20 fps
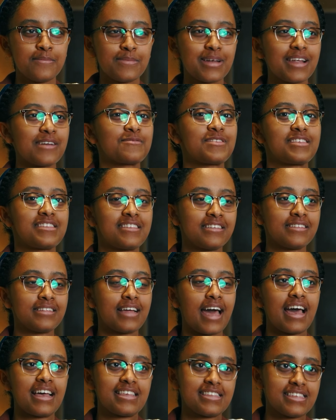But I was still
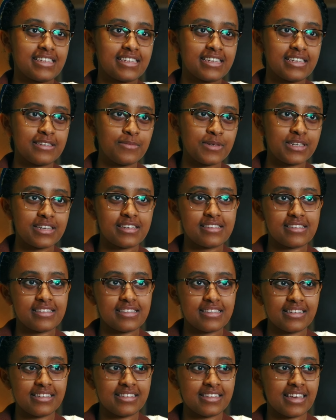hesitant
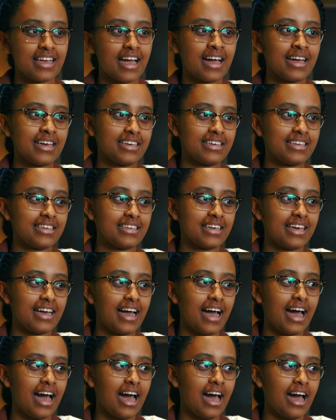because like I,
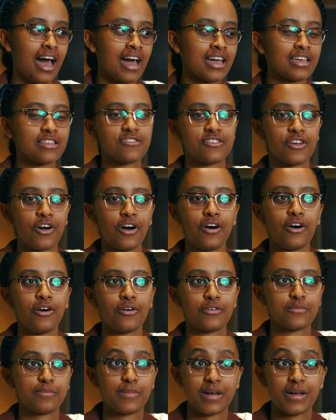I saw all of